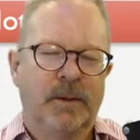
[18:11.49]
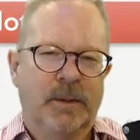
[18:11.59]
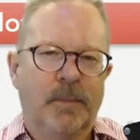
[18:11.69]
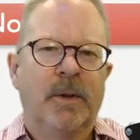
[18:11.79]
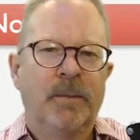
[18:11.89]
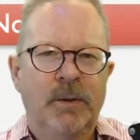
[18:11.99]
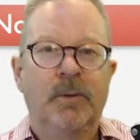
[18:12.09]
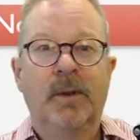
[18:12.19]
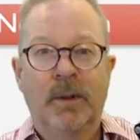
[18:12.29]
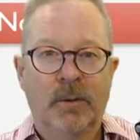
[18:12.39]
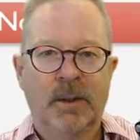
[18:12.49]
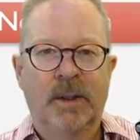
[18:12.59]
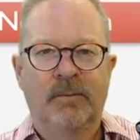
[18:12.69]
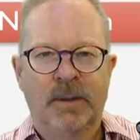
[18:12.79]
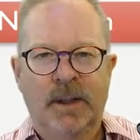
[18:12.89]
some of them you do
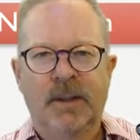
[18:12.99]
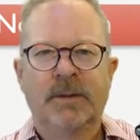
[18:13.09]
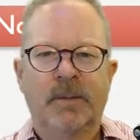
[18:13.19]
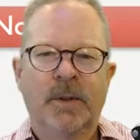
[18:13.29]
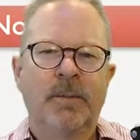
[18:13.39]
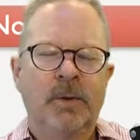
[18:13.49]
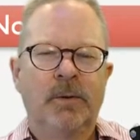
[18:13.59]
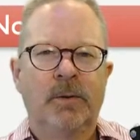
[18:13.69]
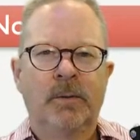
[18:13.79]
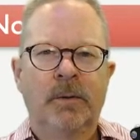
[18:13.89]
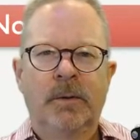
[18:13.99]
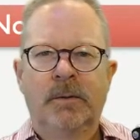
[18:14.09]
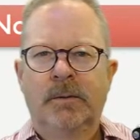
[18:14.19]
literally every day, and some of them you do